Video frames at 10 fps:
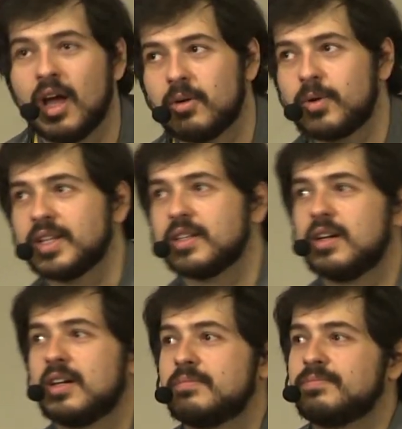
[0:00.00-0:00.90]
Right.
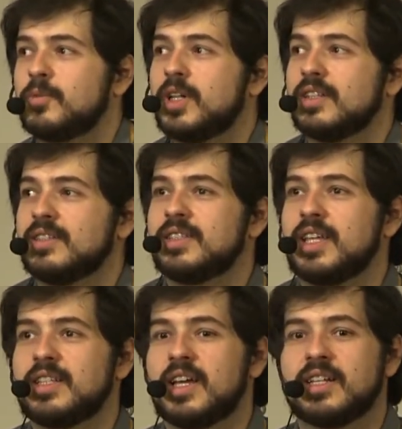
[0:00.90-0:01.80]
Well, the
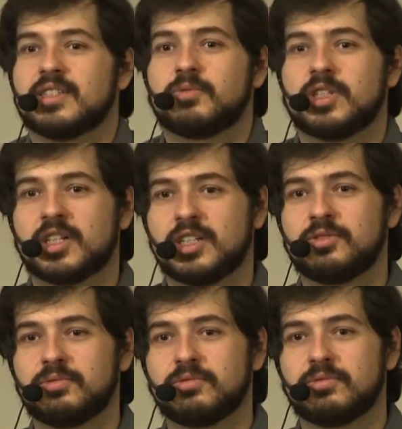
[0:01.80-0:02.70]
idea is we're going to
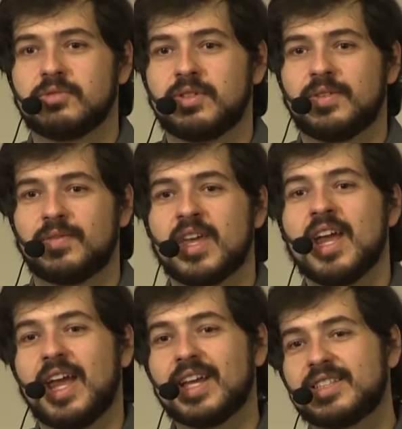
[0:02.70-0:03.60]
do...
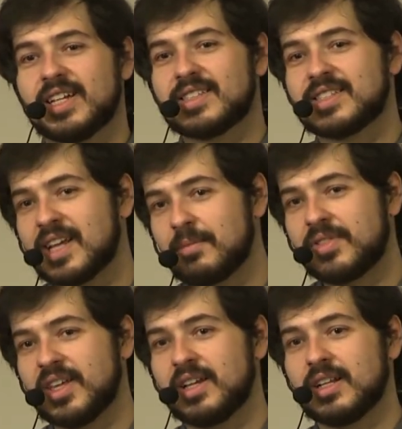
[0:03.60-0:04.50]
It does
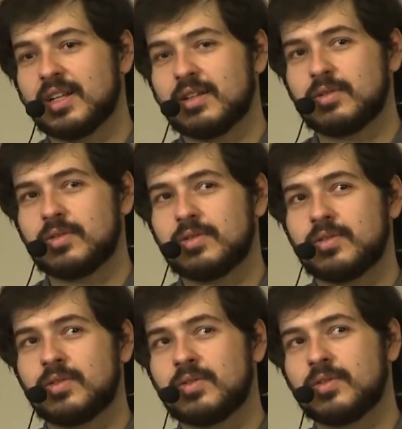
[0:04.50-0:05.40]
something...
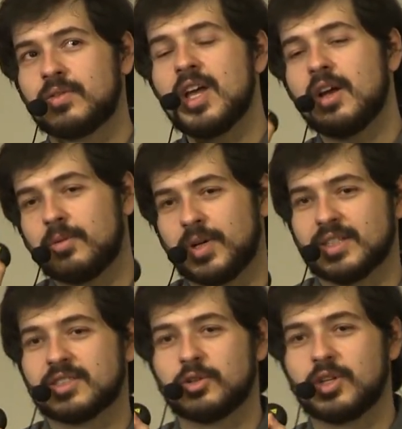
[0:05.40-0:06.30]

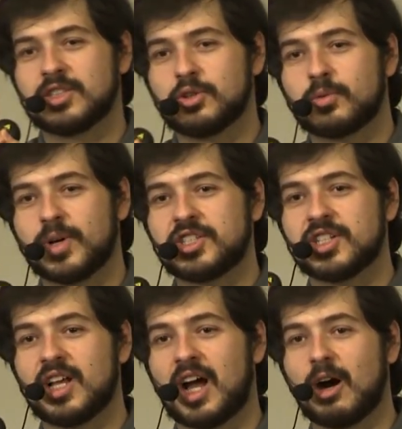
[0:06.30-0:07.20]
Wait, so is your
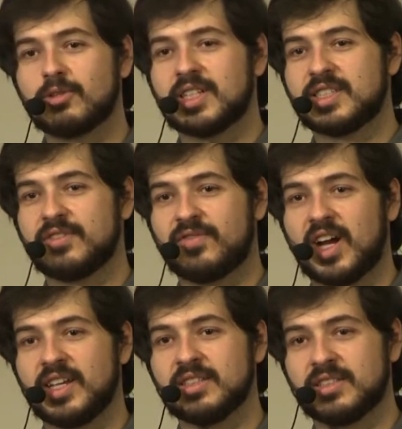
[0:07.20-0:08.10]
question, how does it
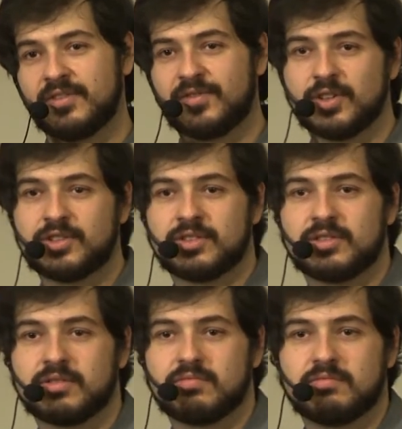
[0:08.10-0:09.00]
find the
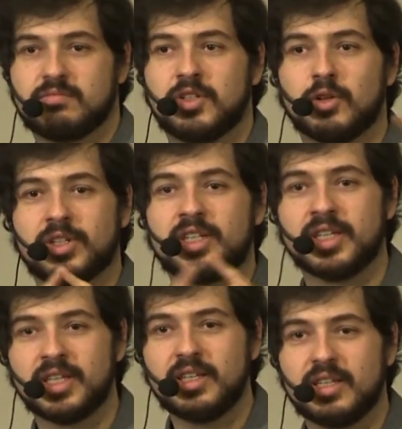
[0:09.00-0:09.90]
first
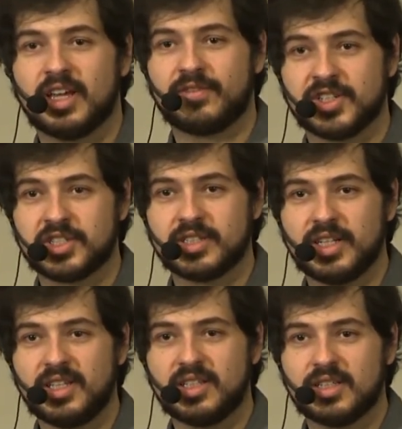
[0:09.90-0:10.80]
key
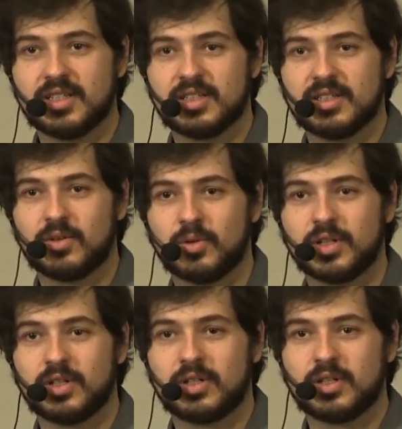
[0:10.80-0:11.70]
efficiently? Or
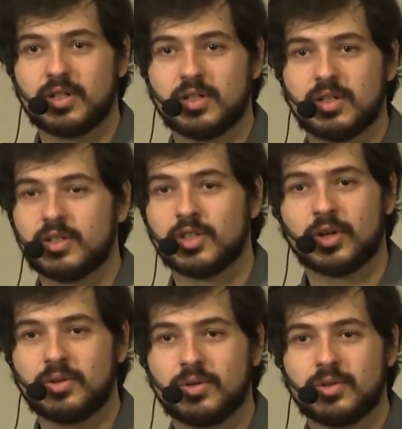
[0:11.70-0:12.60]
no?